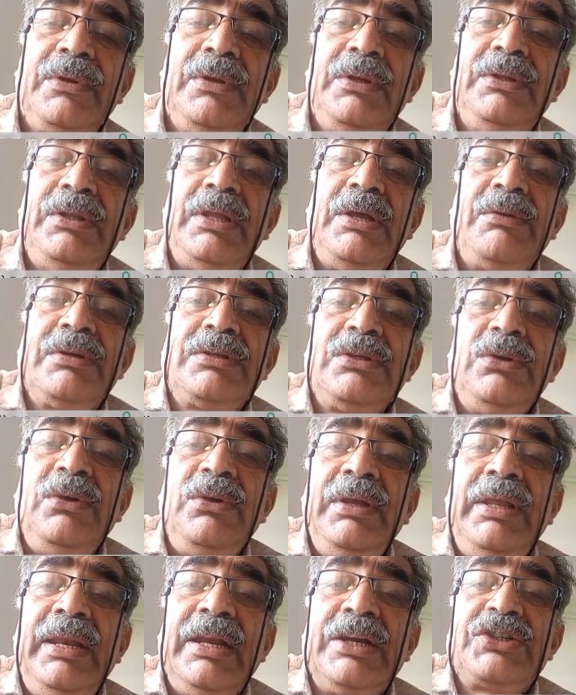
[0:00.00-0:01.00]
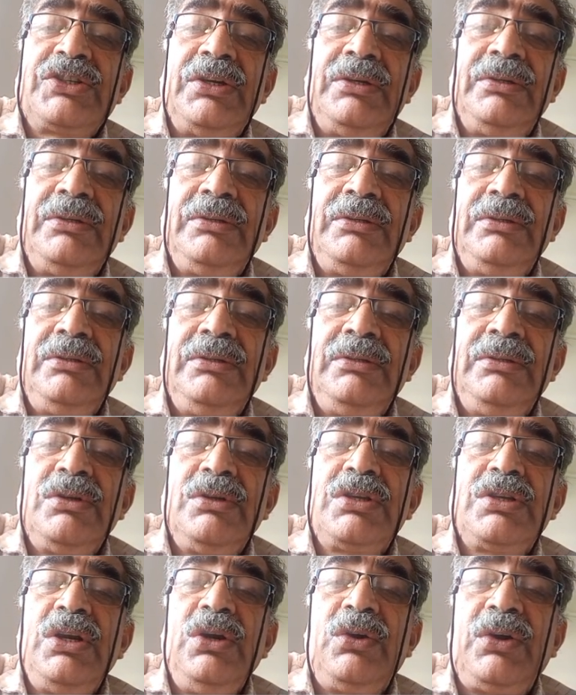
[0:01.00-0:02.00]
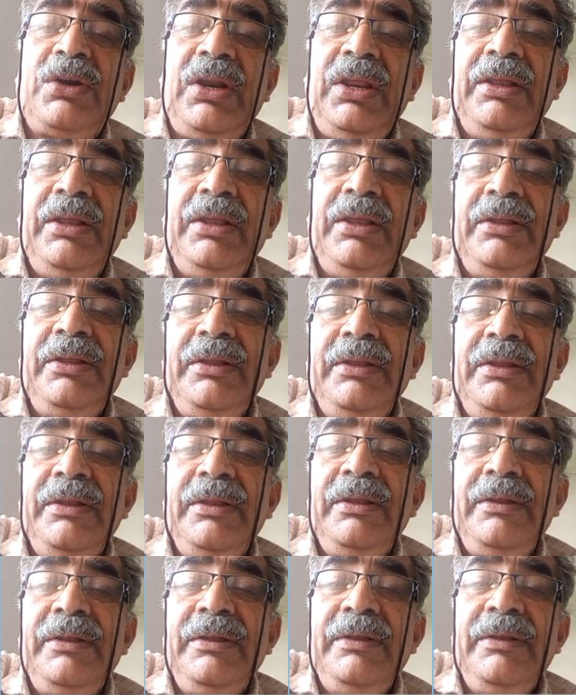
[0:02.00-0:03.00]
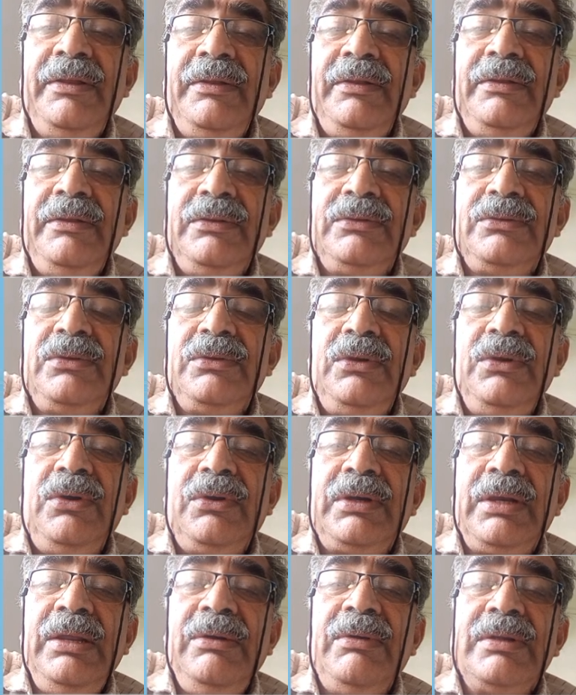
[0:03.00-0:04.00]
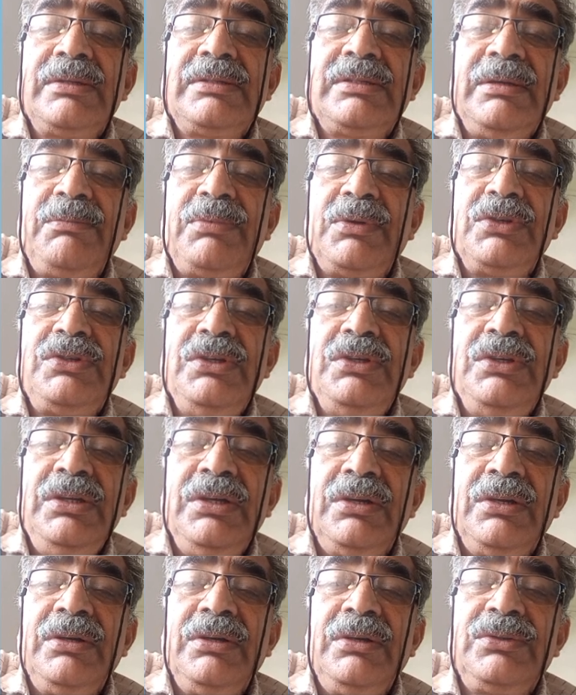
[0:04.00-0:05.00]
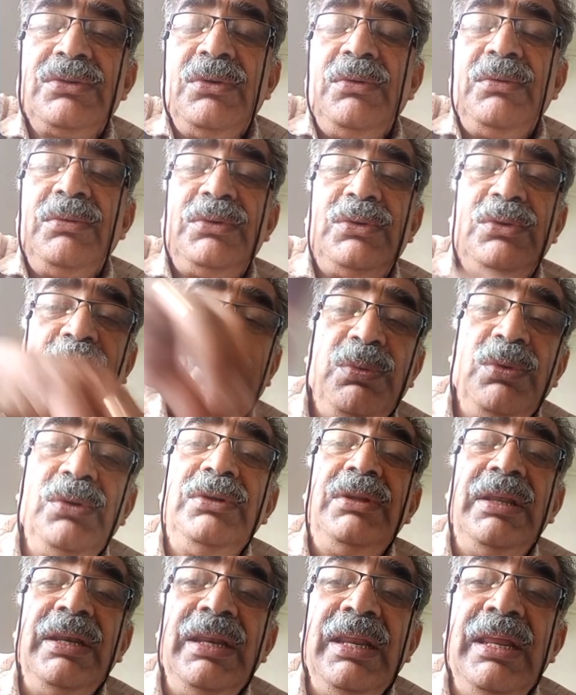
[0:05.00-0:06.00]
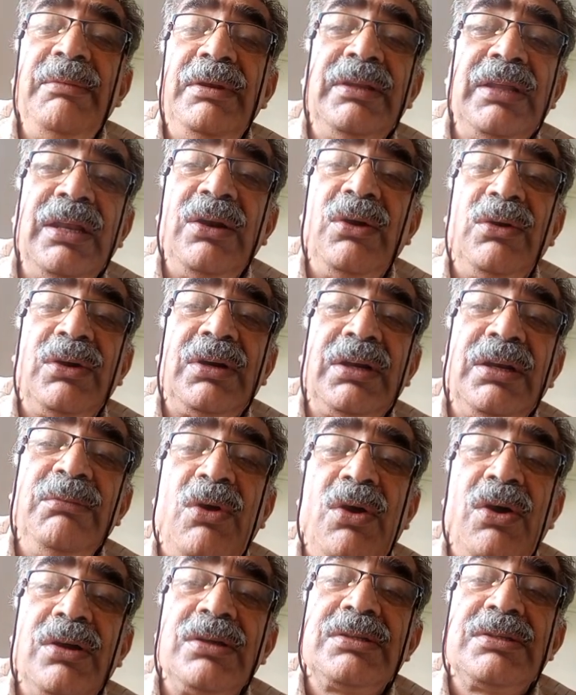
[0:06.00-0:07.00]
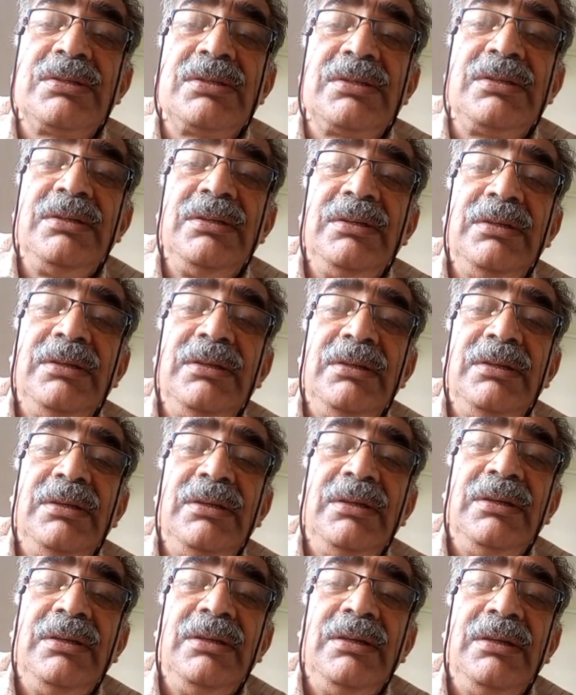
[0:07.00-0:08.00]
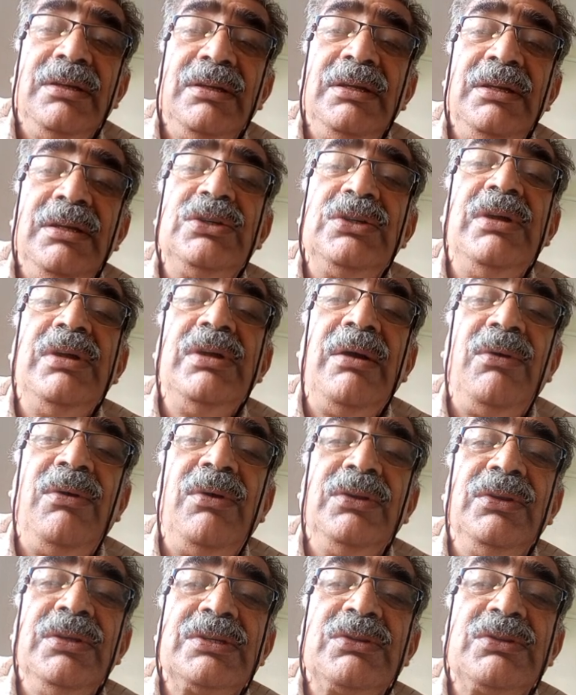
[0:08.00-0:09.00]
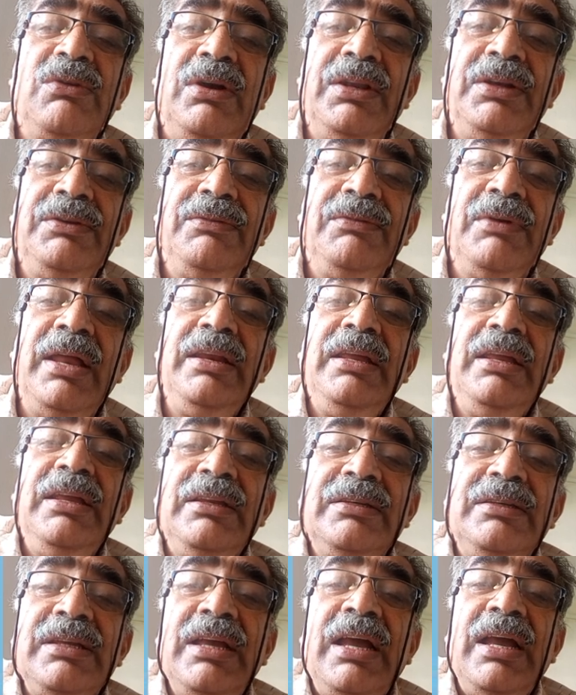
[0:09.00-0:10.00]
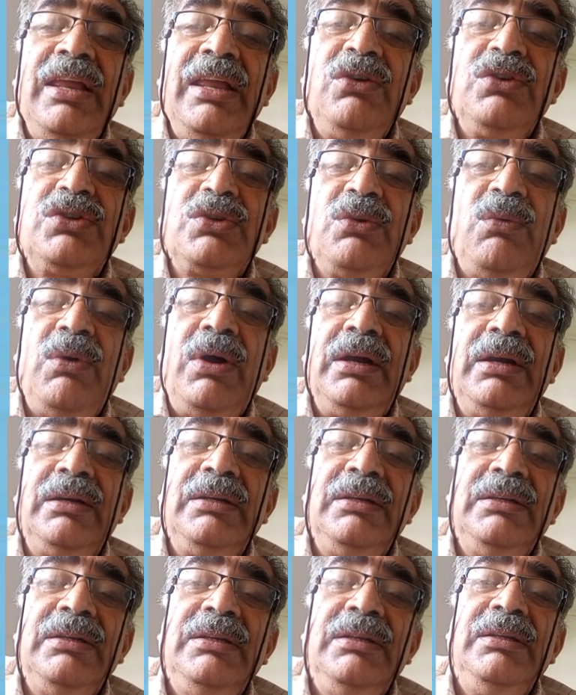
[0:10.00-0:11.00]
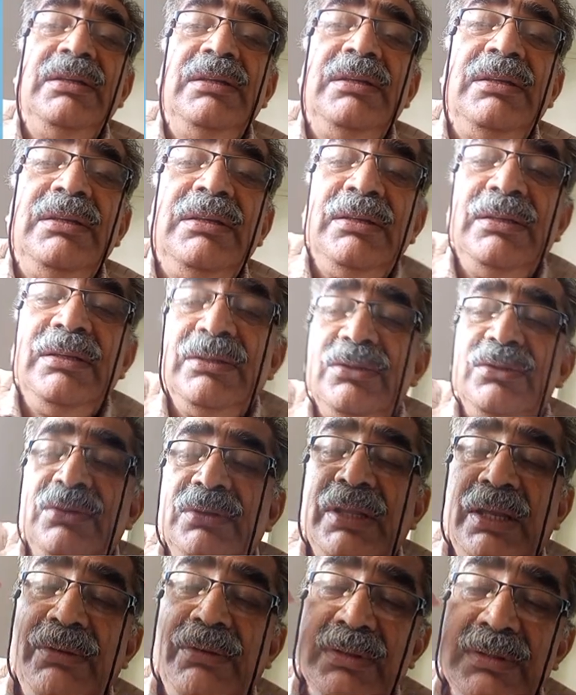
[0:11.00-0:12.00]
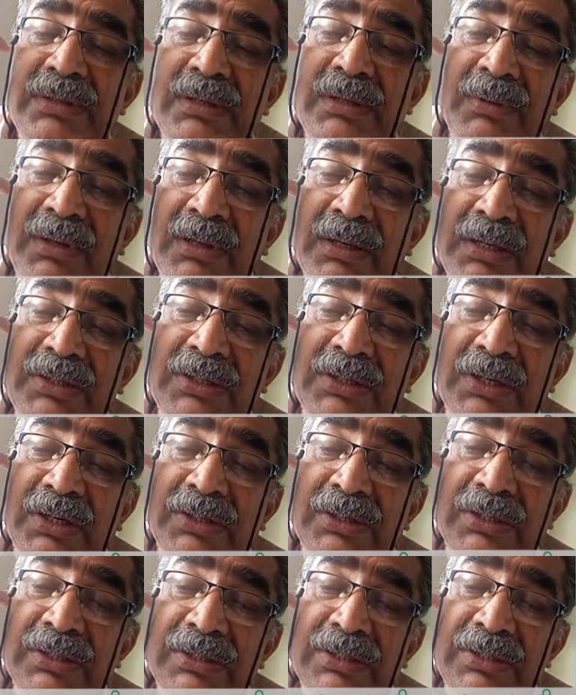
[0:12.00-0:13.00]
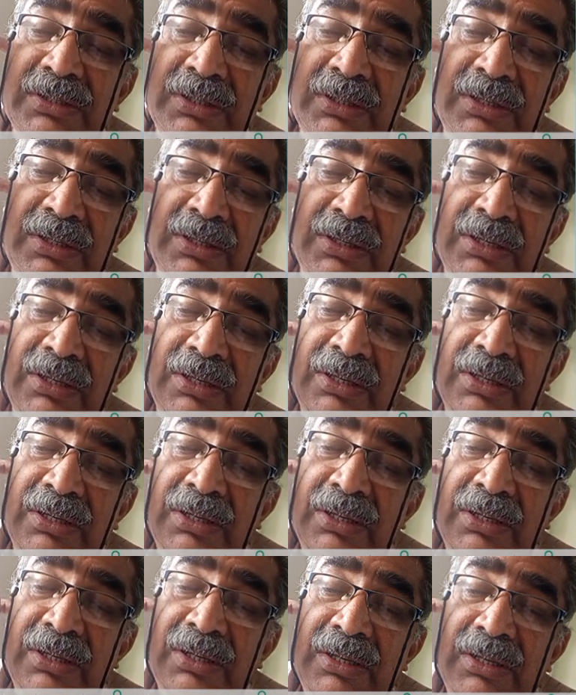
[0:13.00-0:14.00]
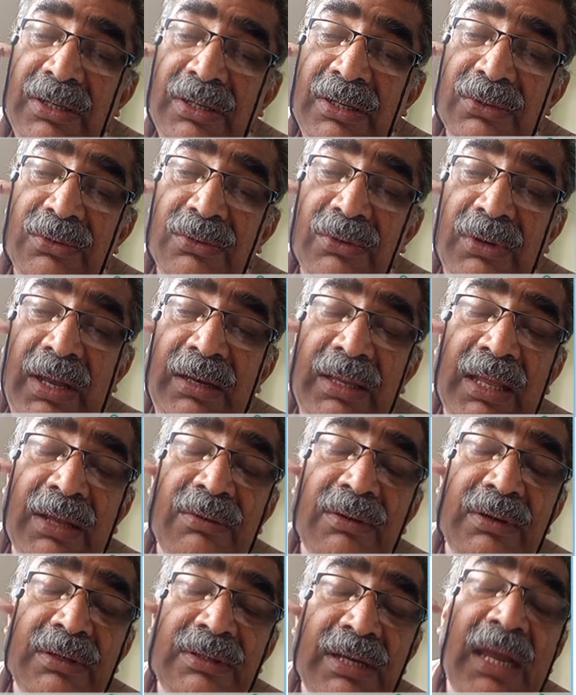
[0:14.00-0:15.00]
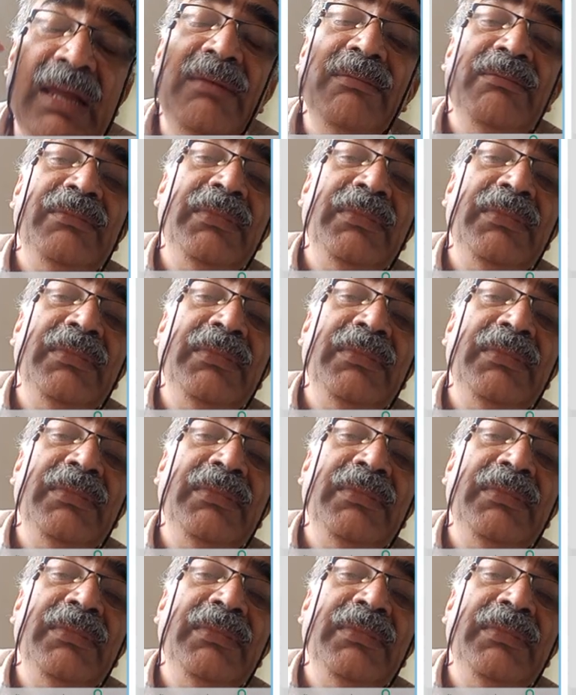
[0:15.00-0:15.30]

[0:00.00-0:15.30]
There was no election. It was a lottery. So lottery was the procedure. So to put the name in the lottery box, he should have all this quality. And he say, I also want. So that was the restrictions. So and there were time